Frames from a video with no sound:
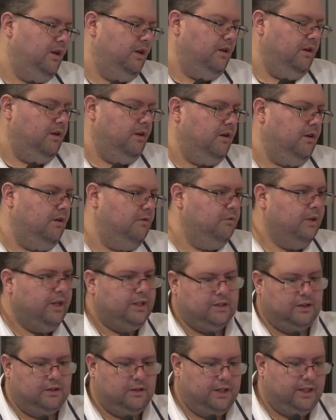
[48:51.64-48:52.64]
uh,
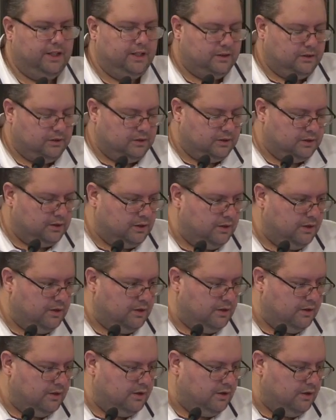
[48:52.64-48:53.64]
whether it
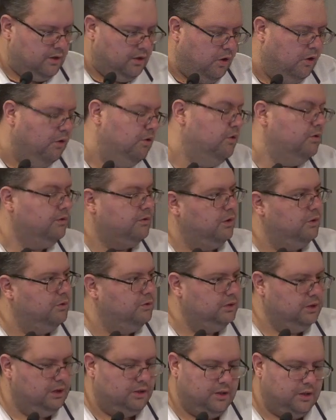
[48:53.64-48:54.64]
uh,
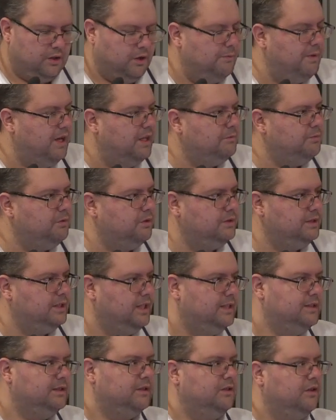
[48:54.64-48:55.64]
overwrote the command
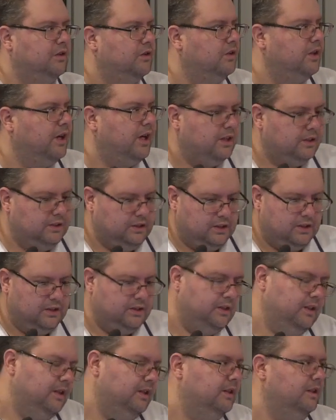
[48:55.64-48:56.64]
processor or not,
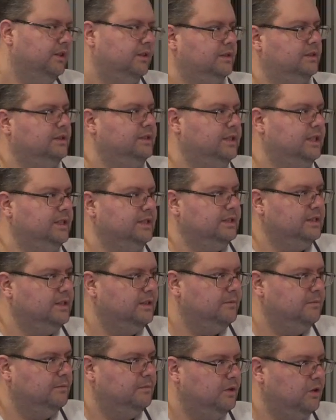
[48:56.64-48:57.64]
the
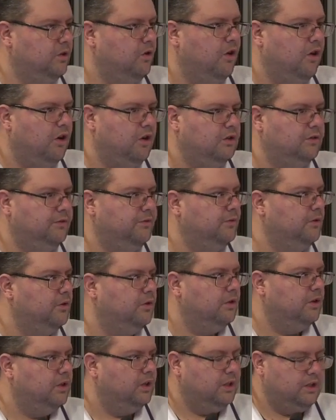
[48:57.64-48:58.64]
system call
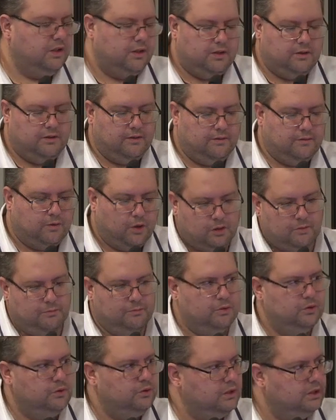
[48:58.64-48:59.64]
for uh,
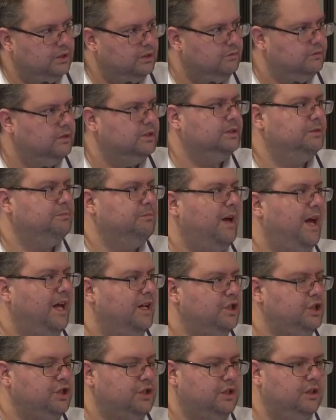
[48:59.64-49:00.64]
warm boot was
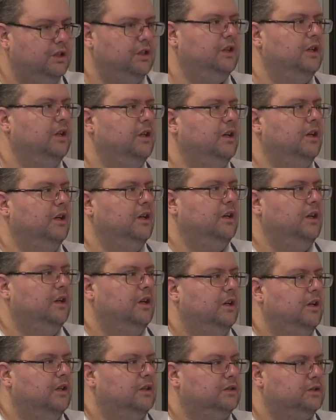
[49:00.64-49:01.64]
patched,
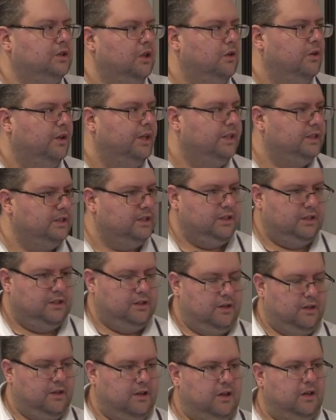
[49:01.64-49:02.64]
so it
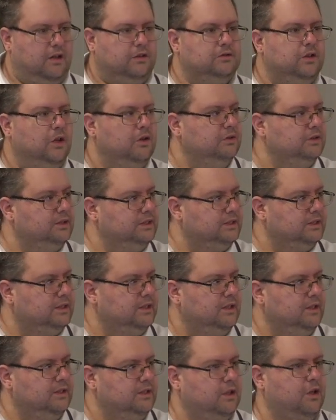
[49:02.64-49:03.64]

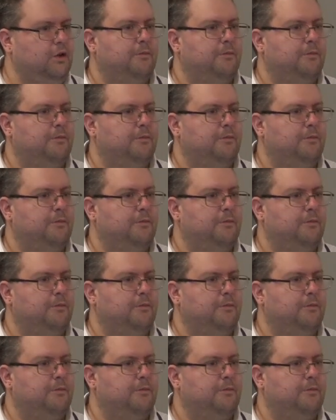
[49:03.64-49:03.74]
loads the